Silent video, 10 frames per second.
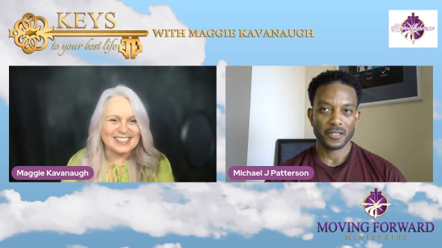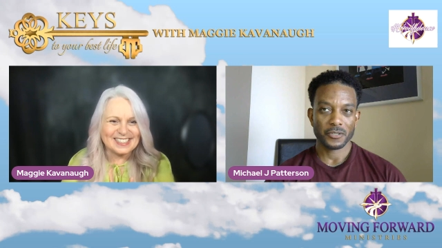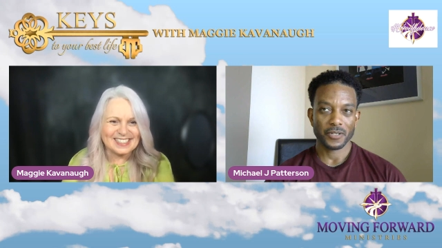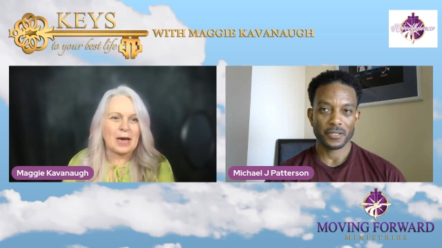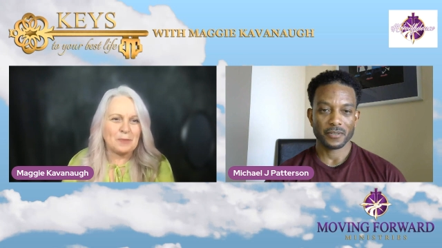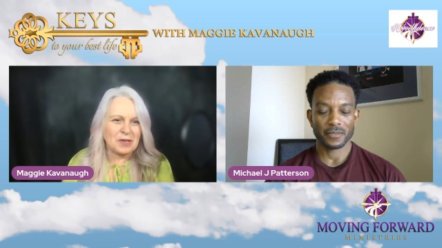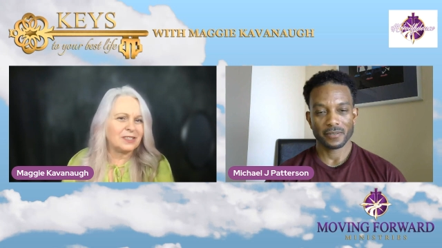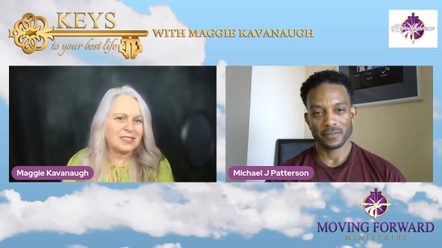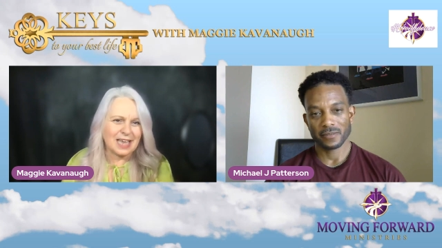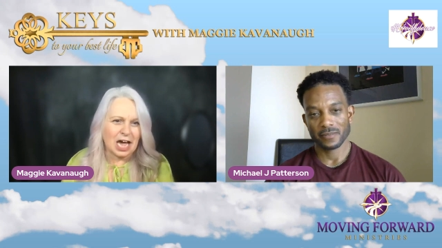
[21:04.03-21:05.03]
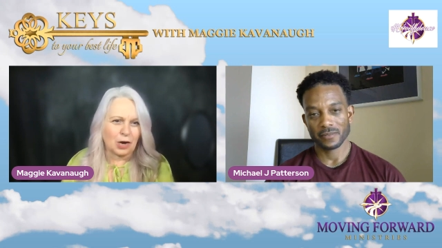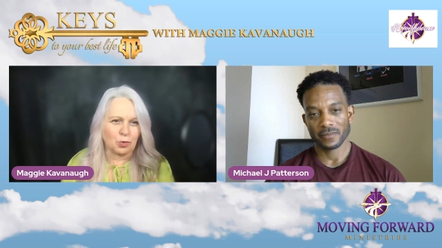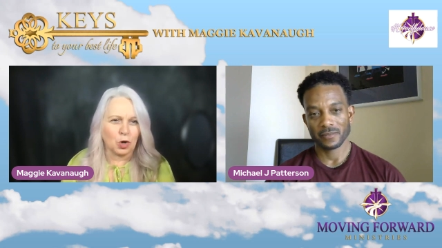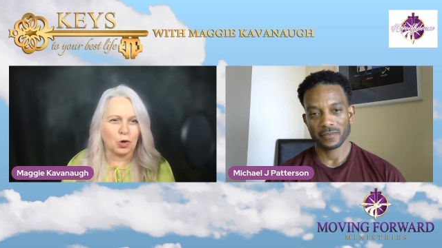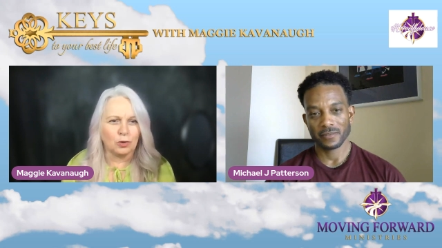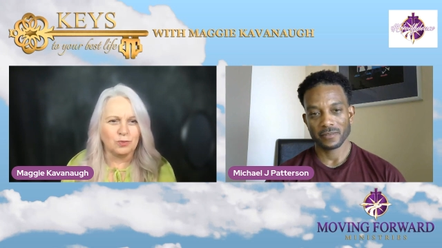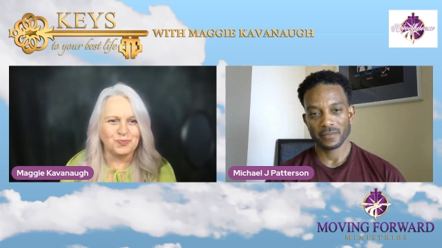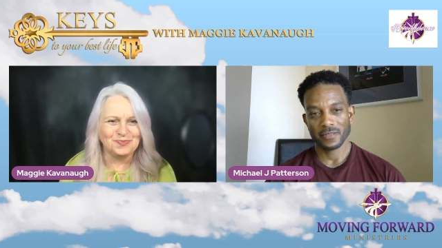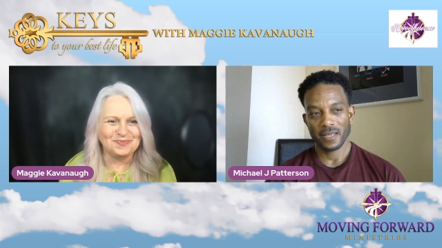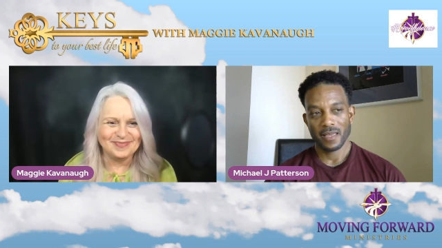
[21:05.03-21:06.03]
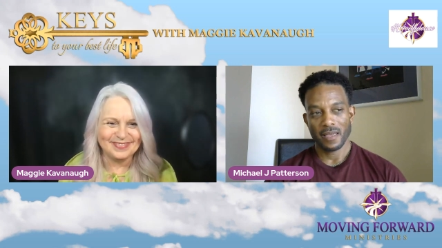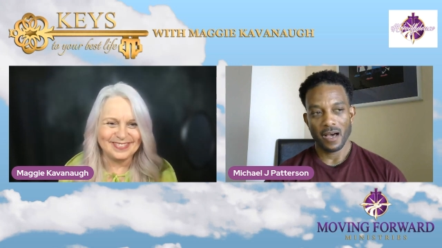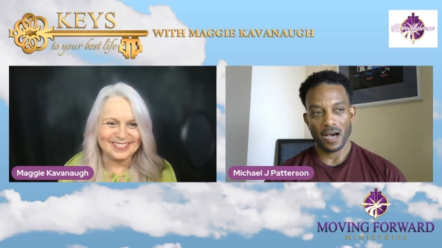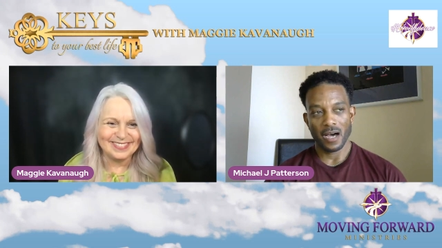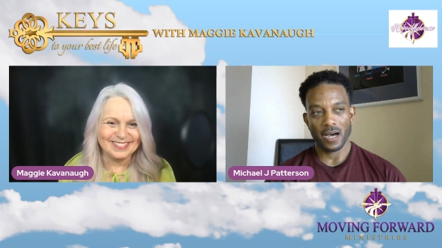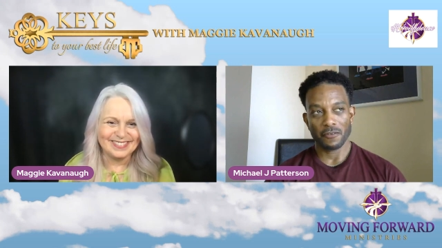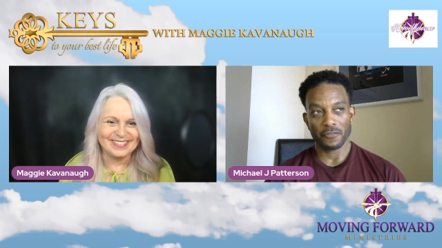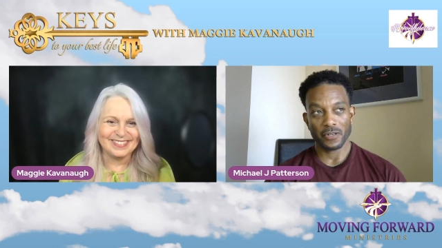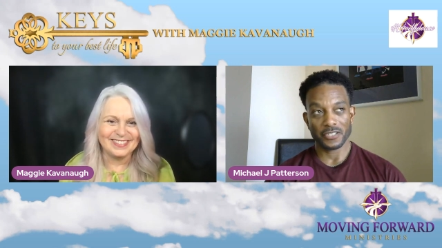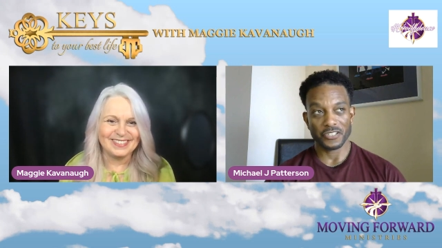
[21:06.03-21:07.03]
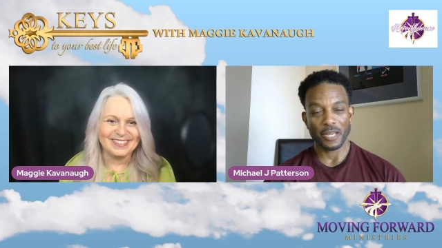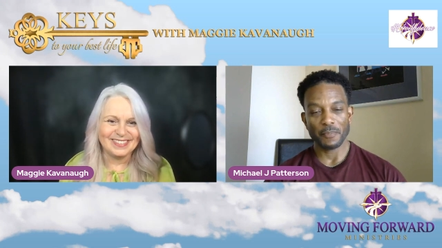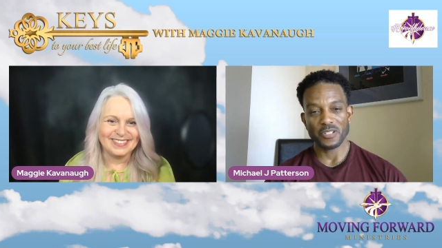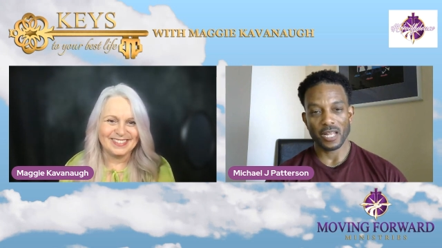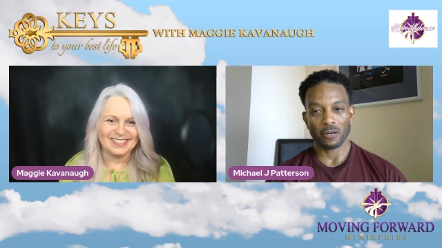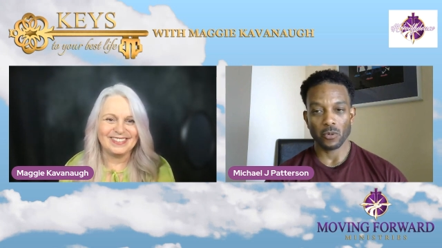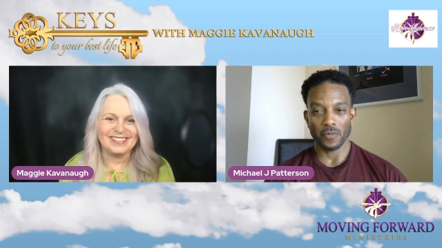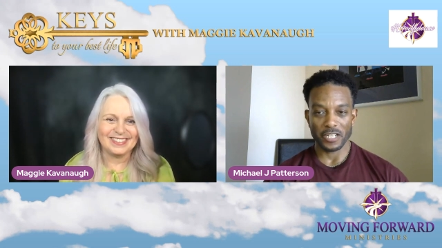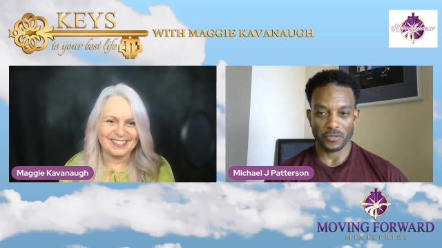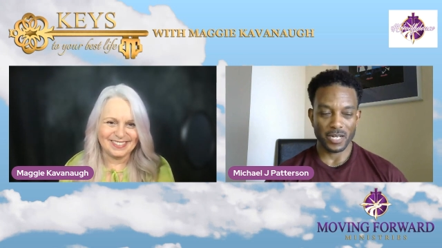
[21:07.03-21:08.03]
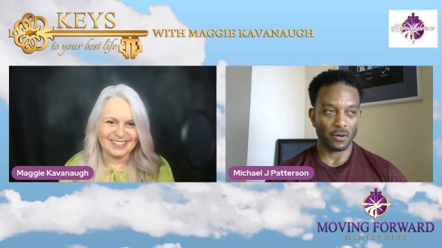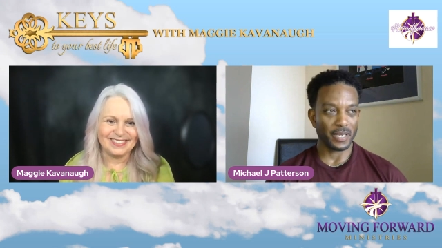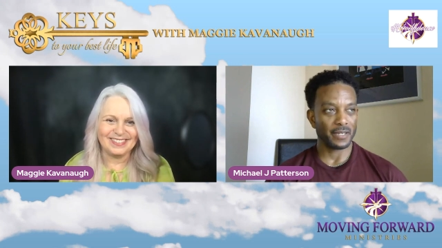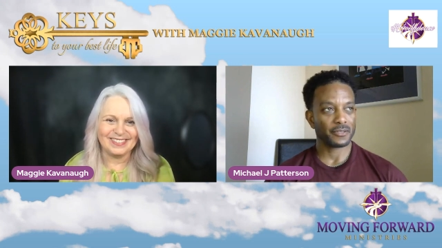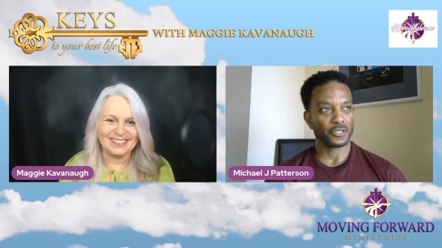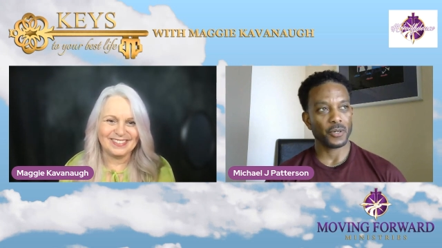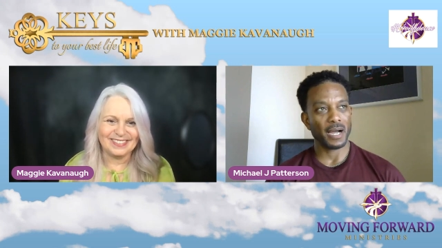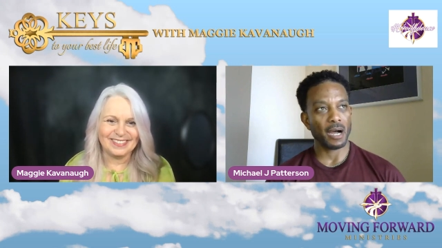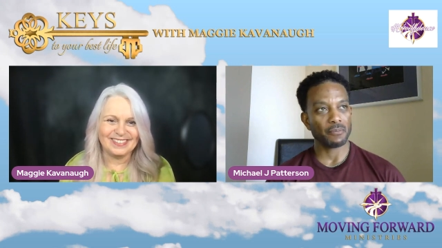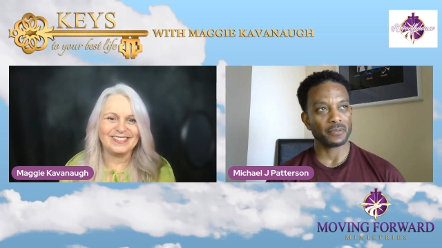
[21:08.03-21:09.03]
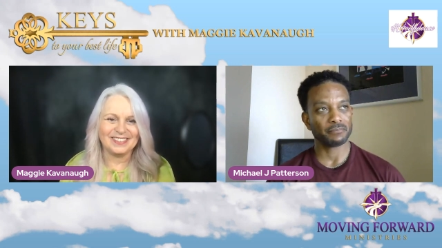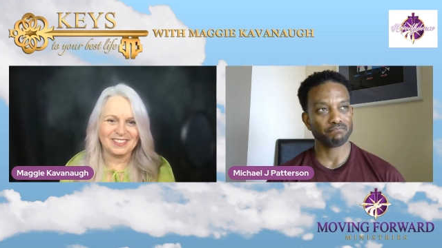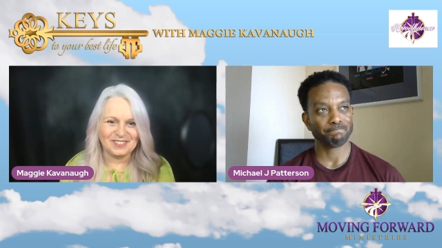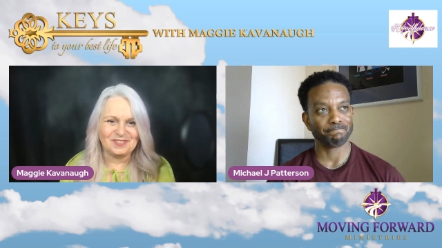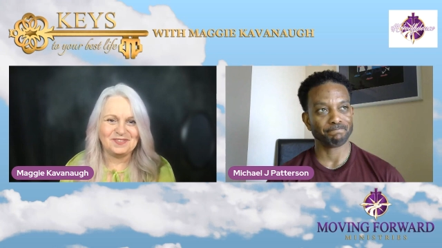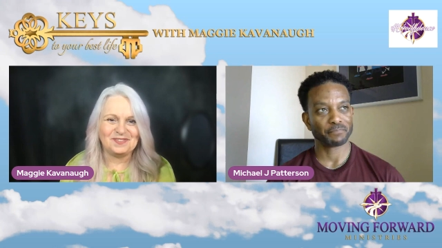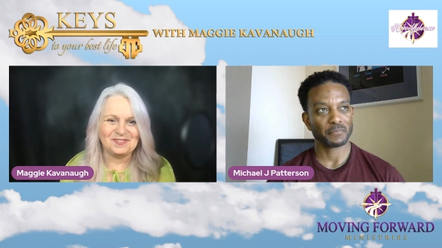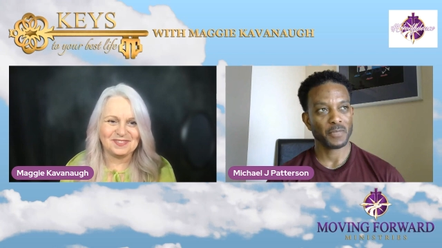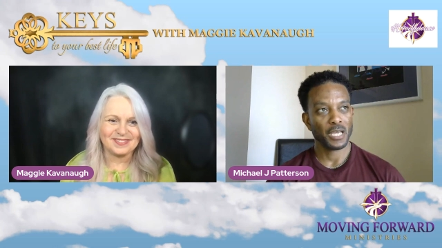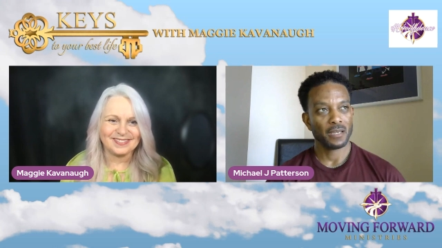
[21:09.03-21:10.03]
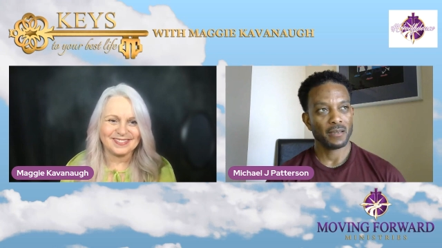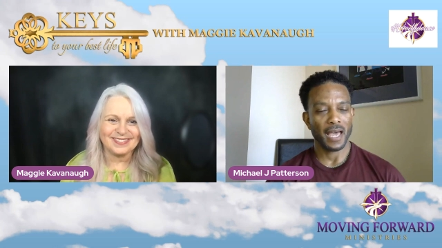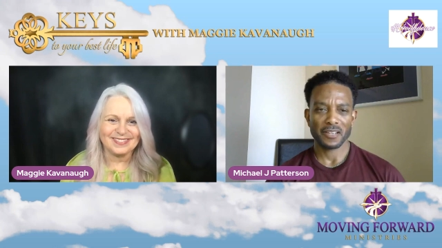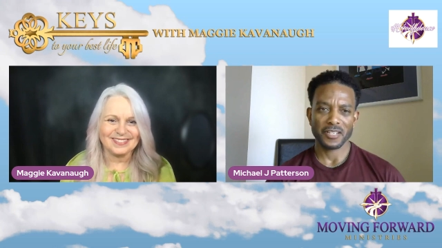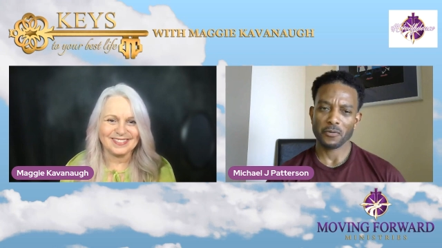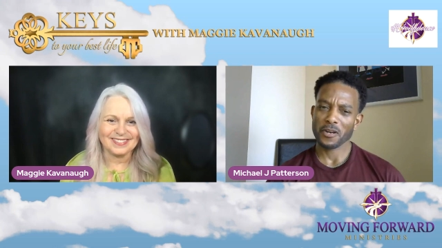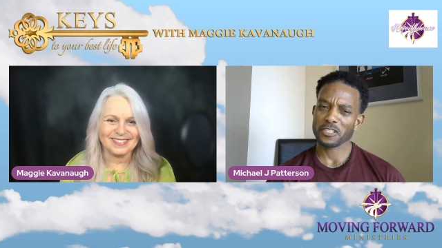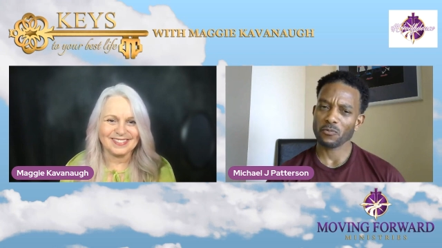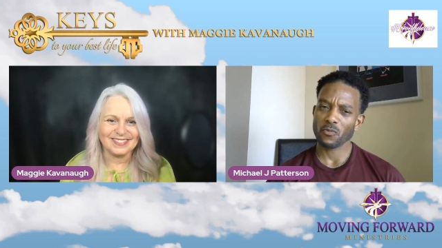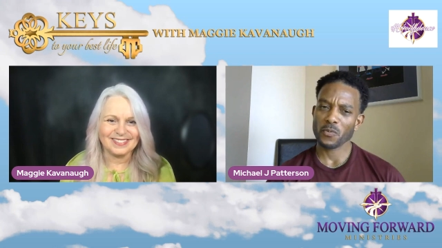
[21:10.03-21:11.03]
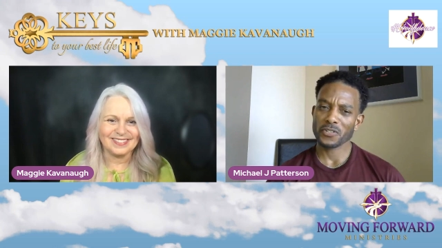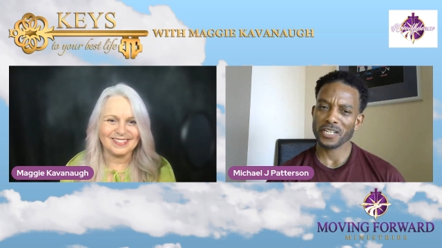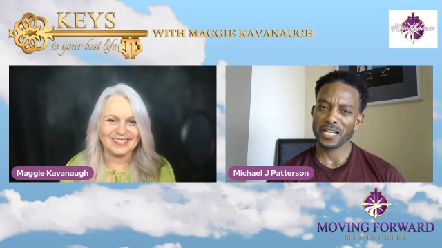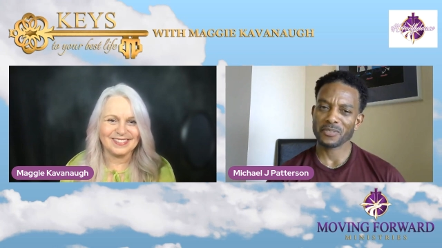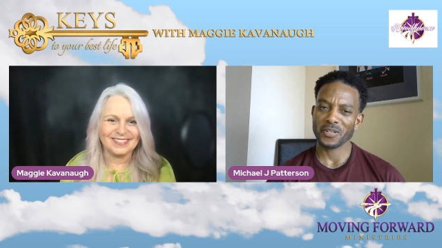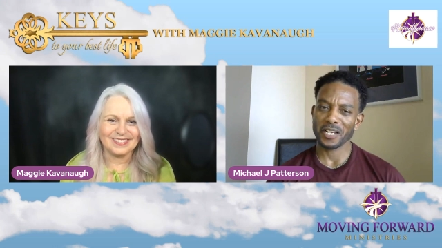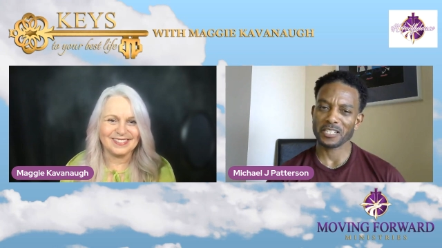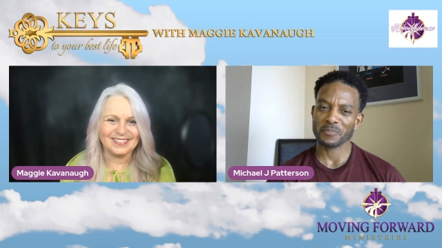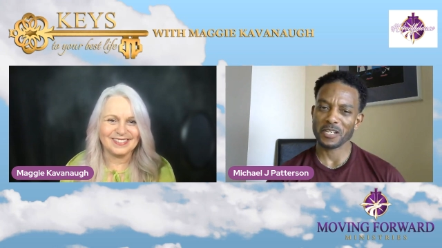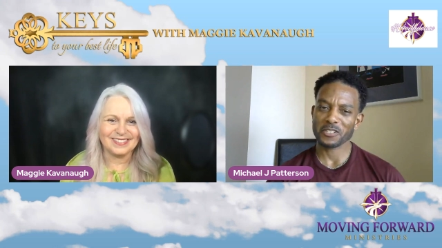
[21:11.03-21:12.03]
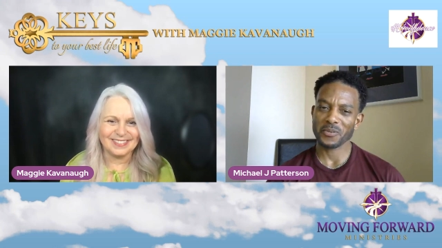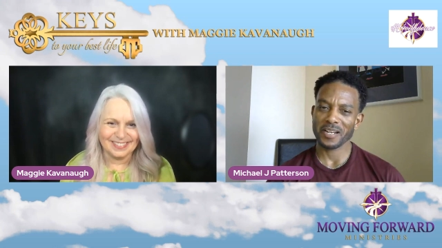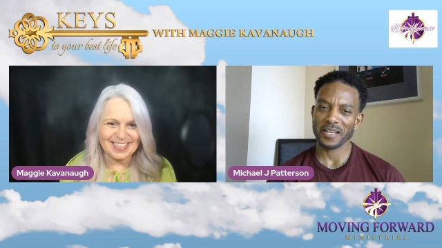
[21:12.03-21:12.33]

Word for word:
Speaker 1: step into that role?
Speaker 2: Uh, to step into that role, that train. Okay, so I, I hmm ask that question one more time so I can just make sure I